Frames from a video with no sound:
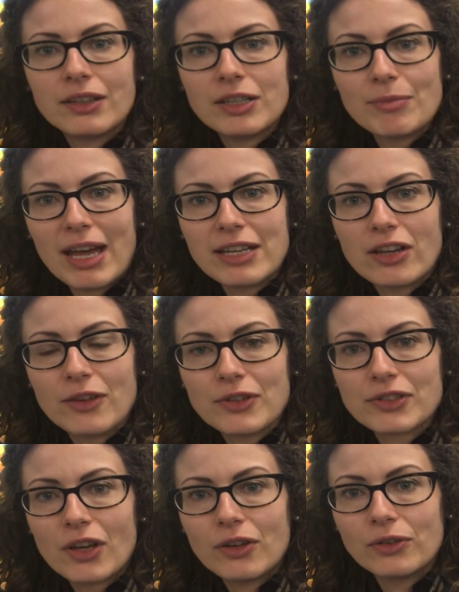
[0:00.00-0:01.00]
You might know the
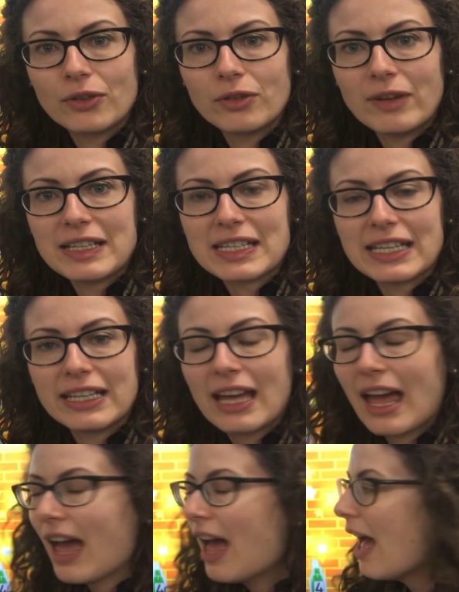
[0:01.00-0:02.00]
song already.
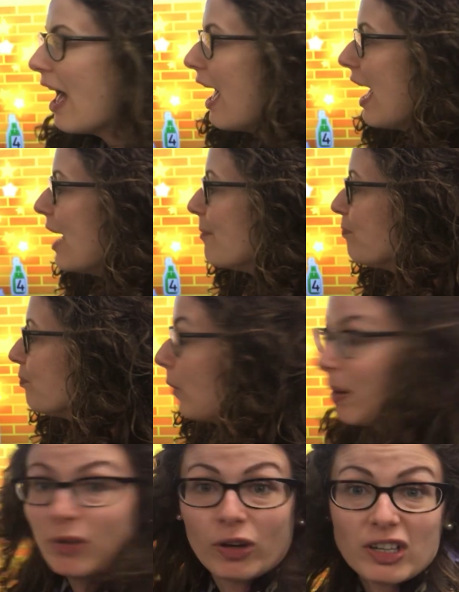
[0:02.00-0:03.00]
I'm
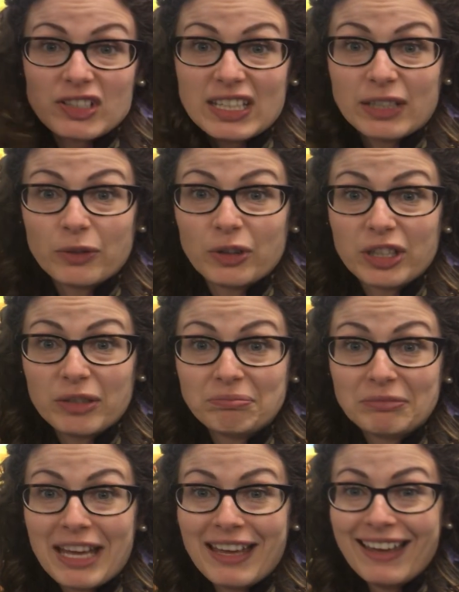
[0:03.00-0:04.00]
not going to sing for you.
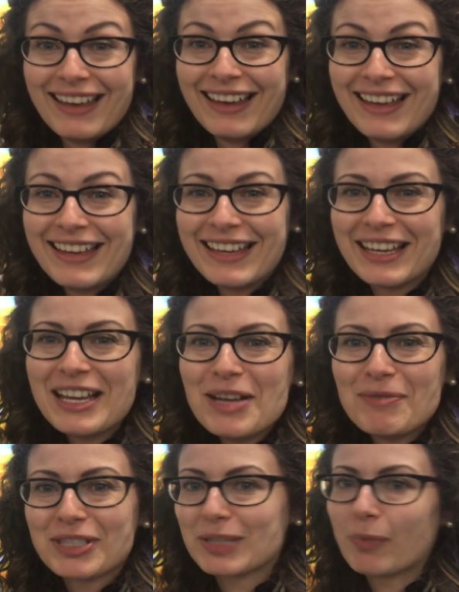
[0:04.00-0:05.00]

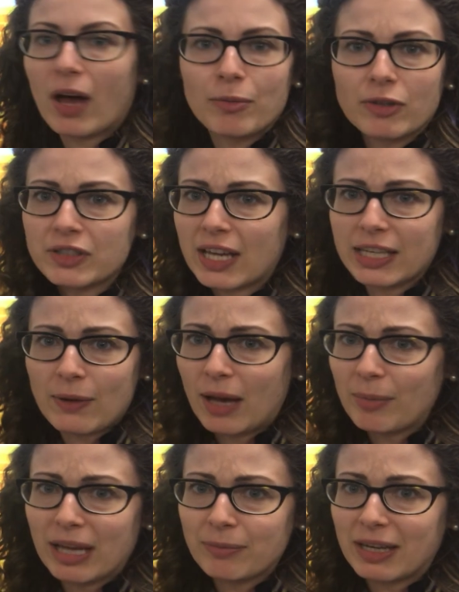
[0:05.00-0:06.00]
Mrs. Palmer will tell you how
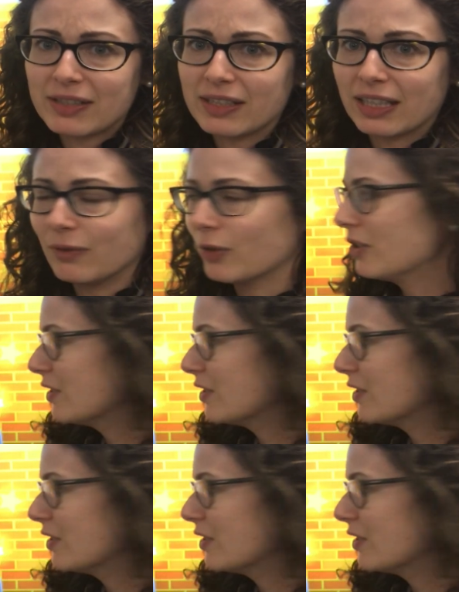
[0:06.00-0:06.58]
bad my singing voice